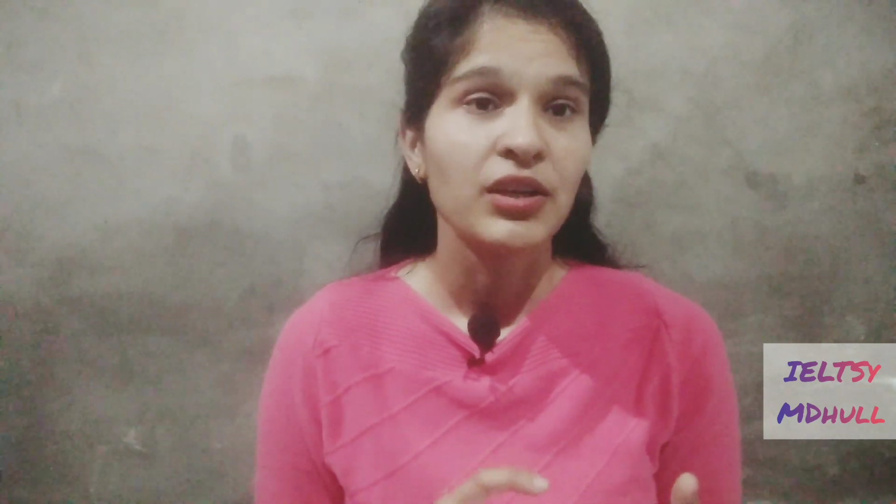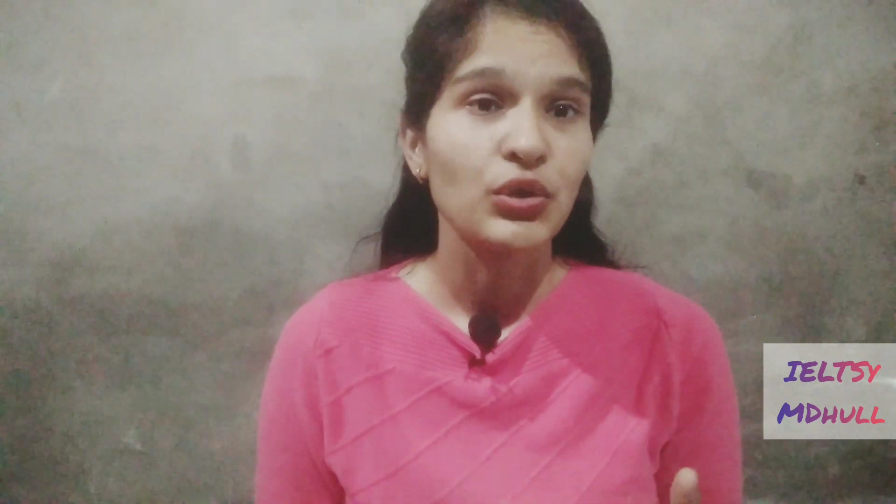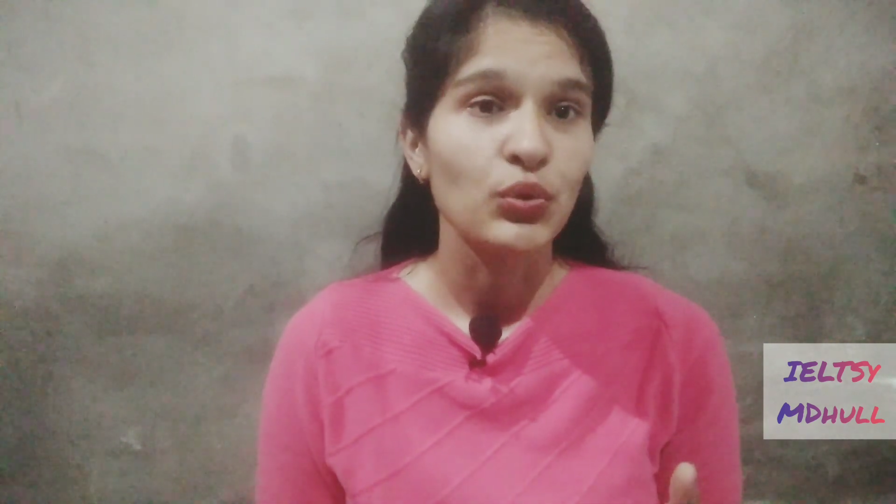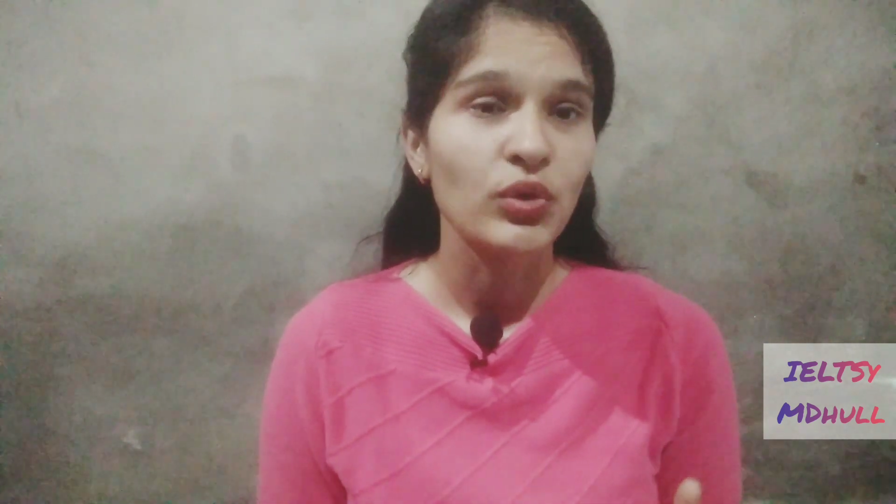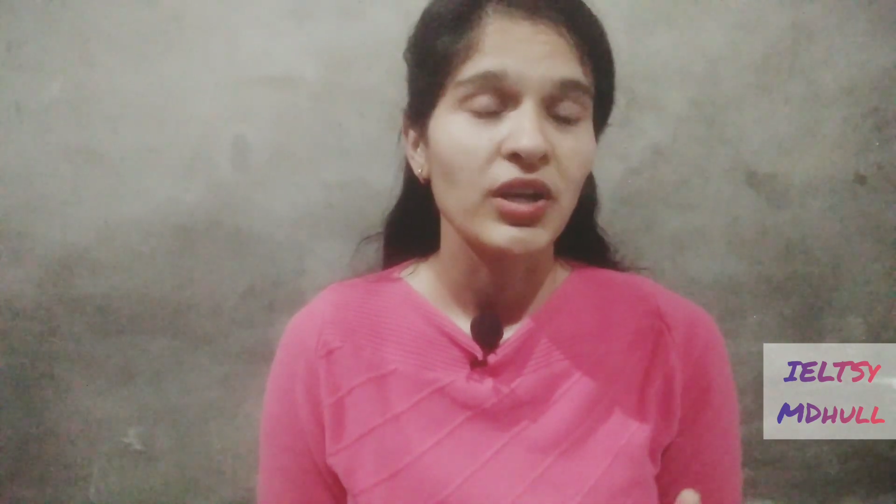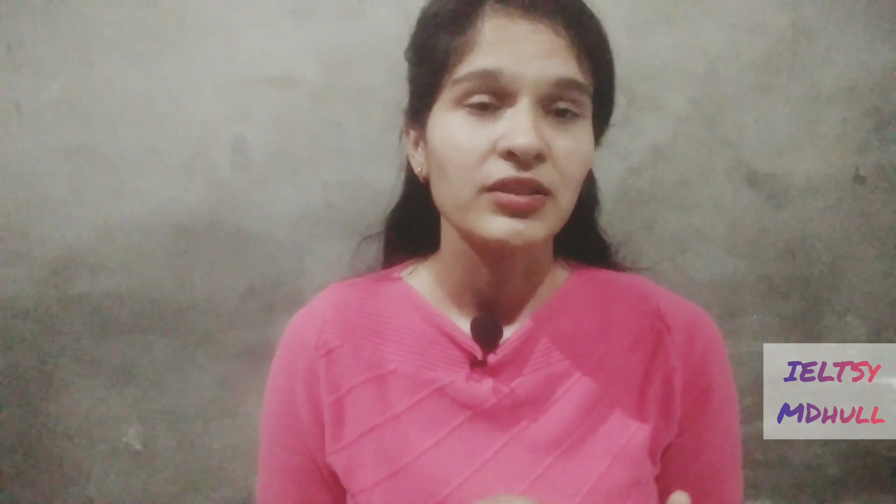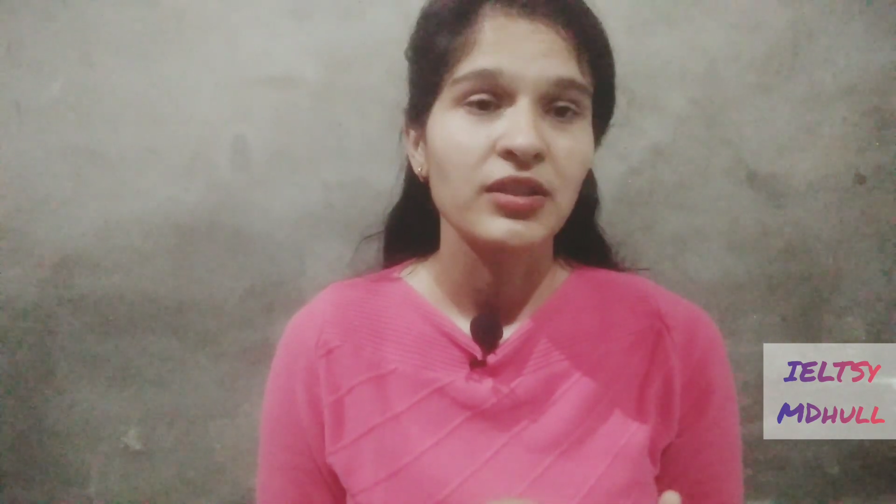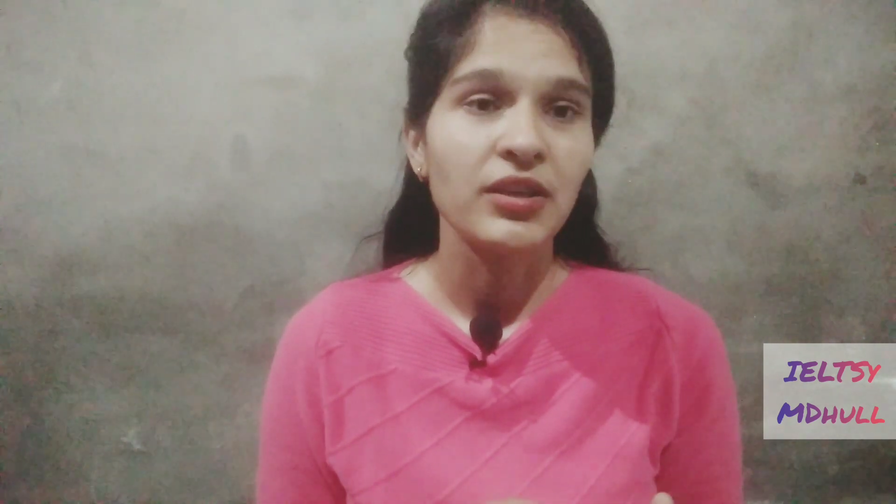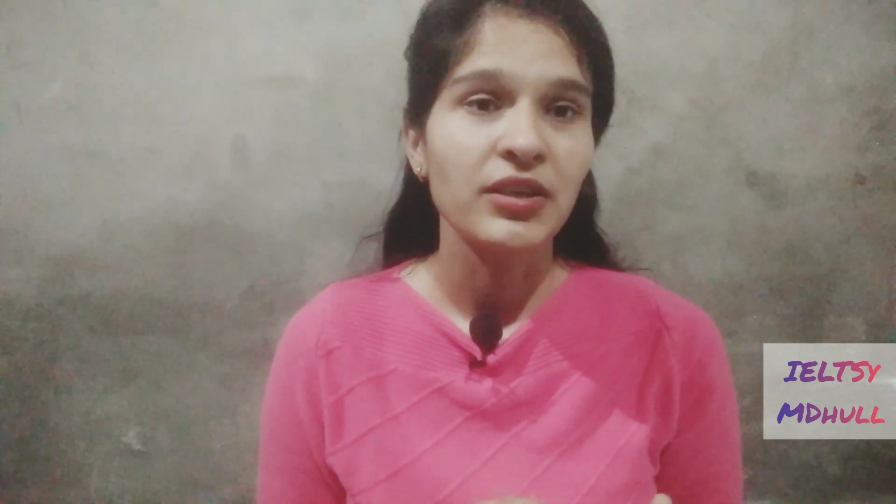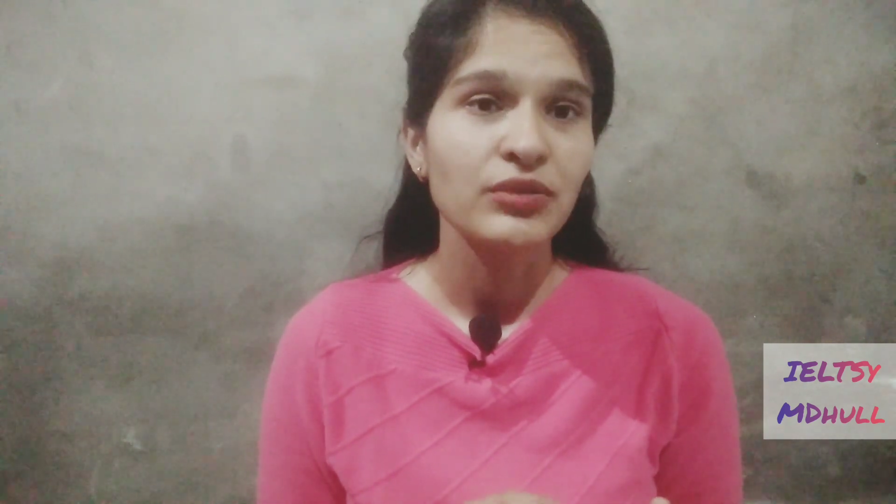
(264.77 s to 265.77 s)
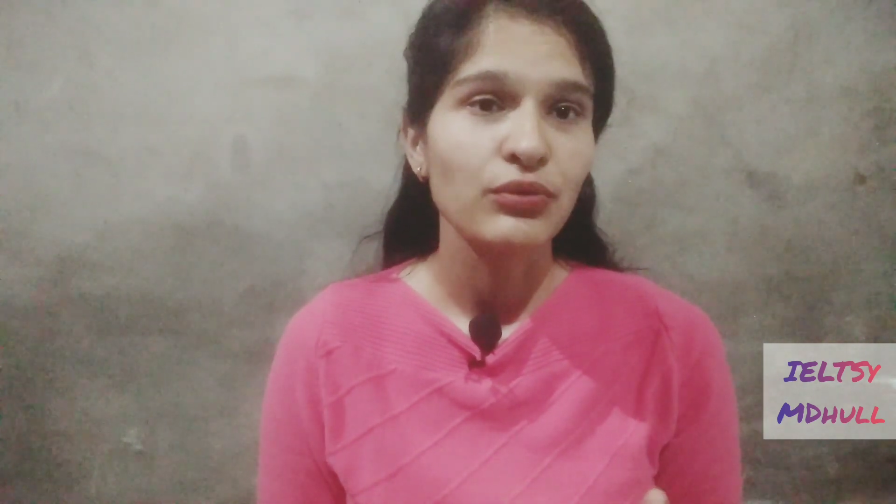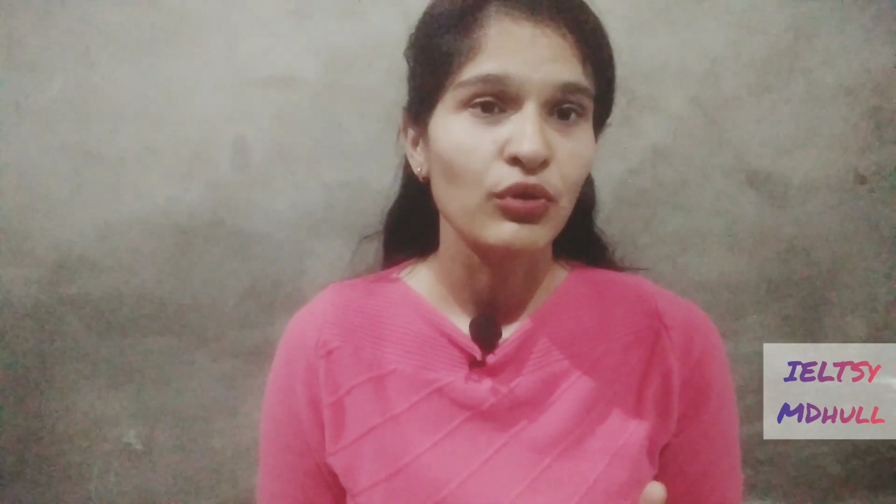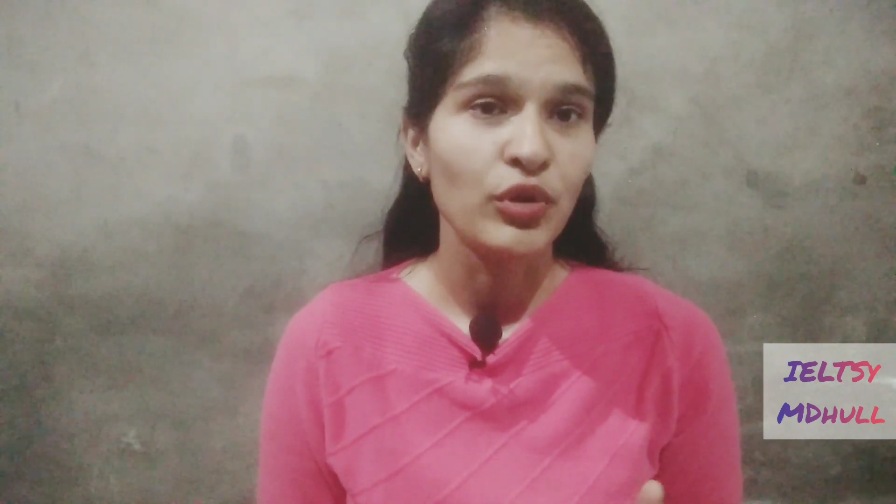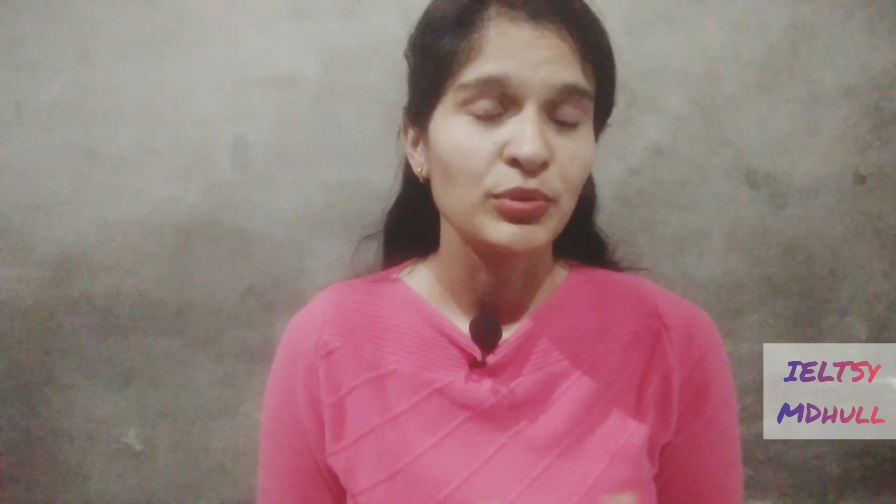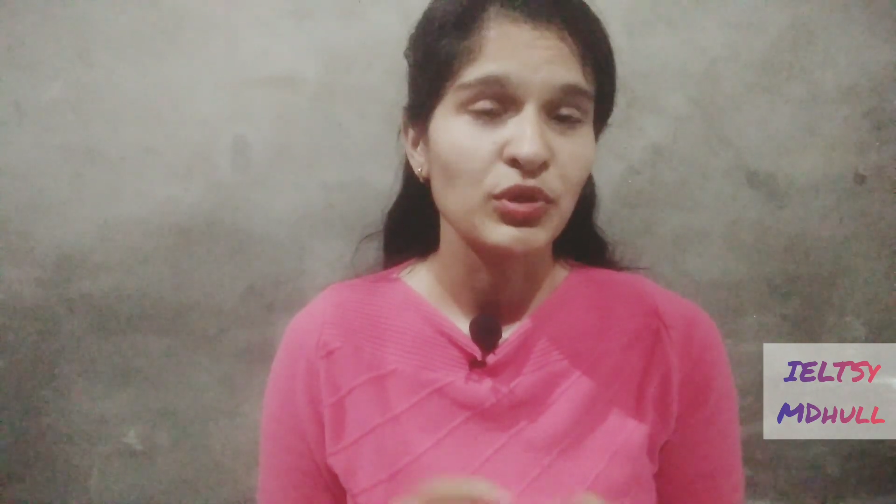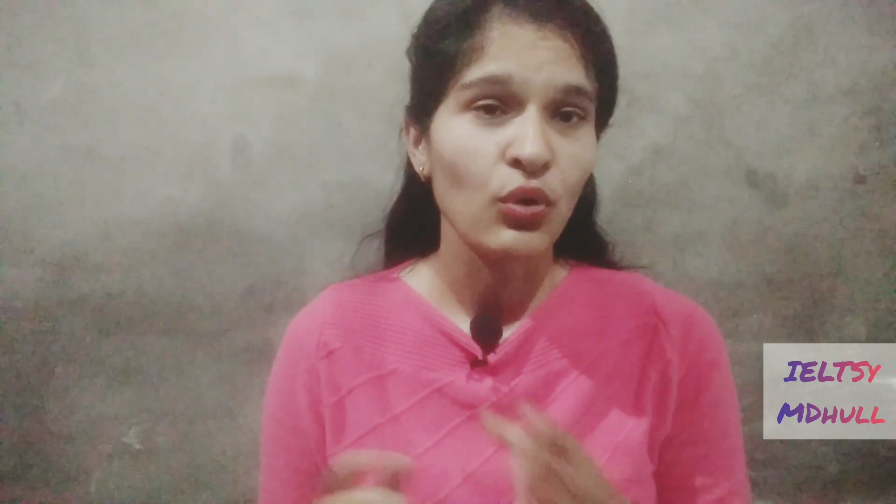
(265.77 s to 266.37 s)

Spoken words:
cue card, third is follow-ups.